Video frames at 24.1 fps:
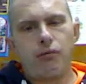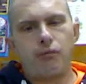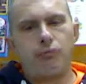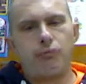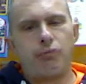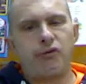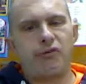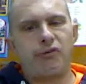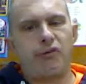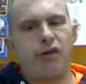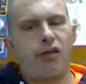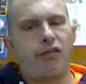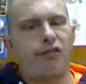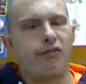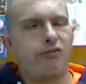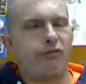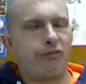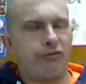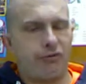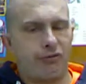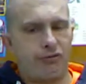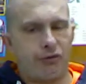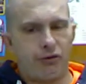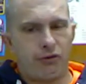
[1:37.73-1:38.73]

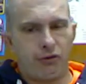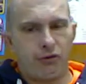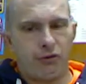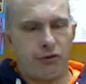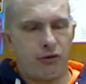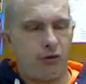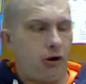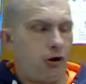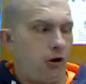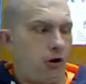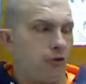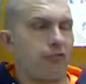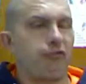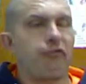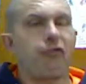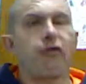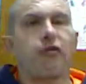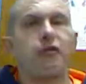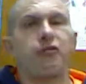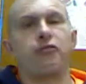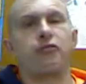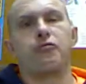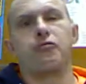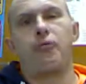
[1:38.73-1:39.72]
presents our
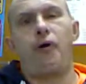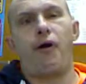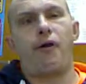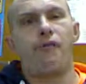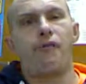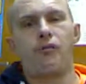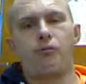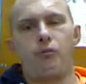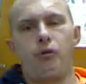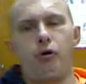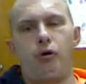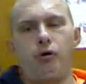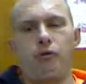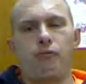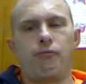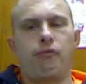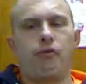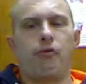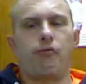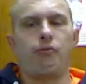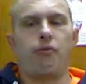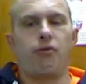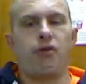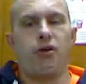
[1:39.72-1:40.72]
first rhyming poem
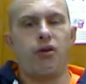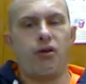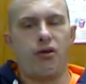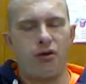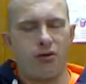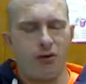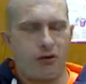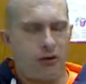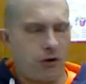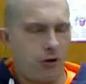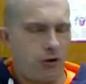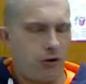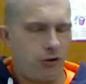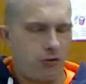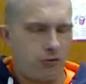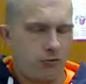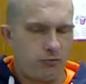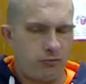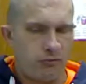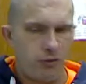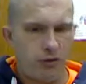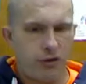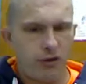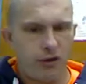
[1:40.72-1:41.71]
that we are
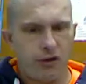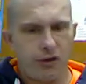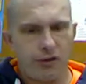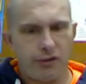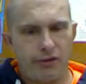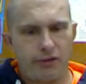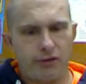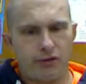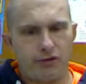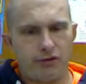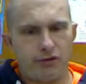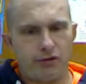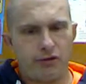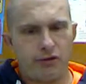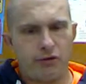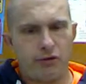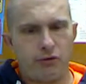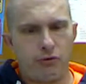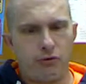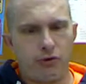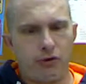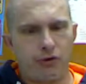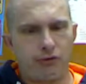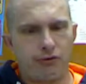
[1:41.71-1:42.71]
reading in this
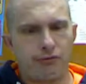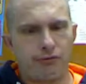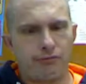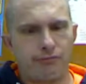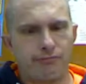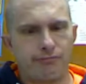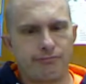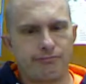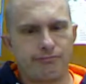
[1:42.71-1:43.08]
unit.